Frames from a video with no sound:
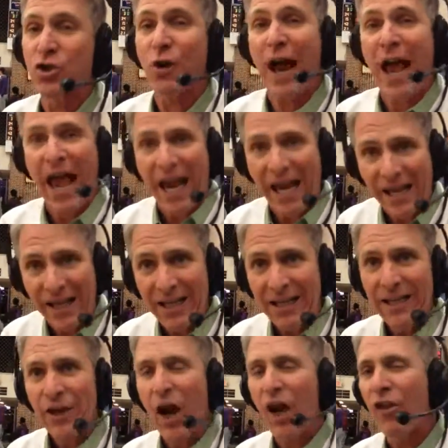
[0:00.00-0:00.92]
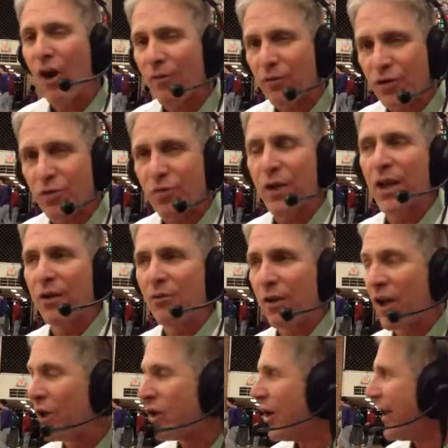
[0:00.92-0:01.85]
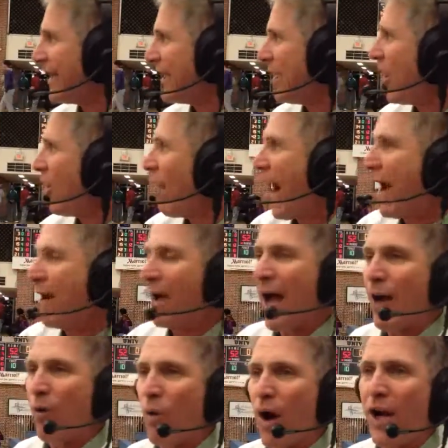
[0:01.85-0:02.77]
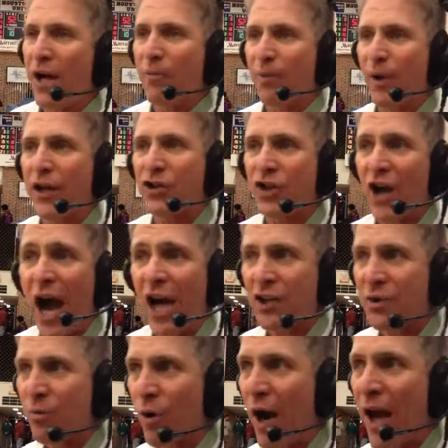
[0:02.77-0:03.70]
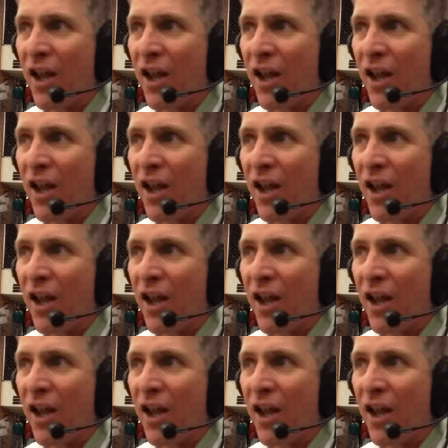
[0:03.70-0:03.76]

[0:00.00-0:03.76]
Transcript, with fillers: Trey, I thought was really, really good. You know, I, I wanted to play Josh more.